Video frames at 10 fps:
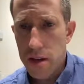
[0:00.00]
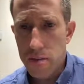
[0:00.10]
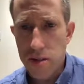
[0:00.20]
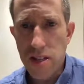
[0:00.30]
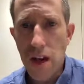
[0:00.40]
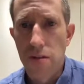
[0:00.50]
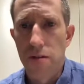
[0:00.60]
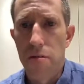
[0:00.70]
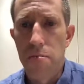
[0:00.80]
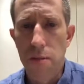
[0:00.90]
himself
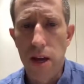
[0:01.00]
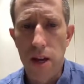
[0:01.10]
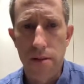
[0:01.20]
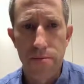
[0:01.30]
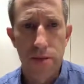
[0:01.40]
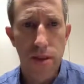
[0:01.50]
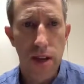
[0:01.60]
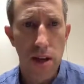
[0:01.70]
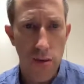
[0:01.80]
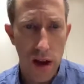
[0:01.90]
made
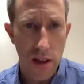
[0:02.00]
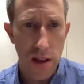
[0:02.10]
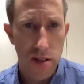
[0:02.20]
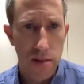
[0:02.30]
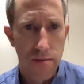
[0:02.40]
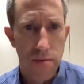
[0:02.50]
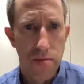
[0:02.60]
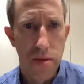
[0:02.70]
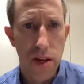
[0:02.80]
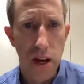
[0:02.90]
in writing this.
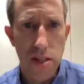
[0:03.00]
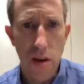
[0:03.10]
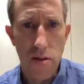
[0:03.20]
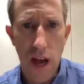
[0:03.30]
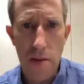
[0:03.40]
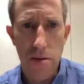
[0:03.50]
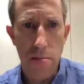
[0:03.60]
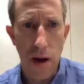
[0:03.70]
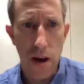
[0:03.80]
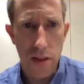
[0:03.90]
Because I was happy
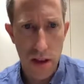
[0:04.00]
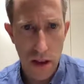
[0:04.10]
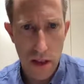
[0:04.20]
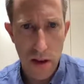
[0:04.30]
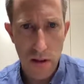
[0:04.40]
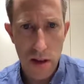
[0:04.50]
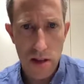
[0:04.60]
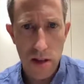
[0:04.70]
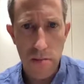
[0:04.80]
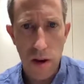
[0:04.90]
upon the heath, there it
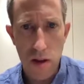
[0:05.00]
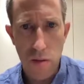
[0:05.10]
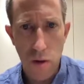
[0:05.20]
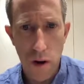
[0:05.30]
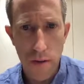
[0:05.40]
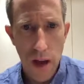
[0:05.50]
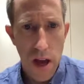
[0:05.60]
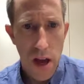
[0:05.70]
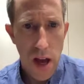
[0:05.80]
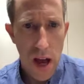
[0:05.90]
is, among the wharf,
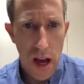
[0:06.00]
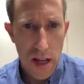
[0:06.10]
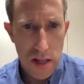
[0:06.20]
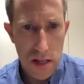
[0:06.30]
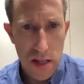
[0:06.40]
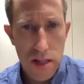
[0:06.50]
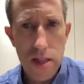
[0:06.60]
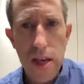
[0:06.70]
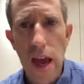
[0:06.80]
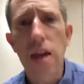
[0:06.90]
and
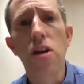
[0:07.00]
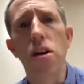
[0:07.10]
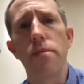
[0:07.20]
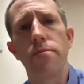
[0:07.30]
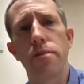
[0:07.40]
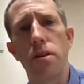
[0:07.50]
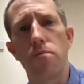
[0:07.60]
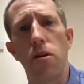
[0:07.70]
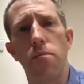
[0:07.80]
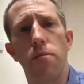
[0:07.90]
the anger in the
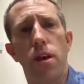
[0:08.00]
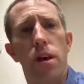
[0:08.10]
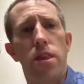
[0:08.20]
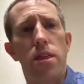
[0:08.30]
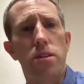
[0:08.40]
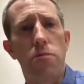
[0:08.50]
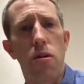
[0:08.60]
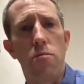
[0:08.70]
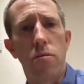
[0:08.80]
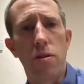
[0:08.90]
poem. This
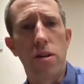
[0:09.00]
poem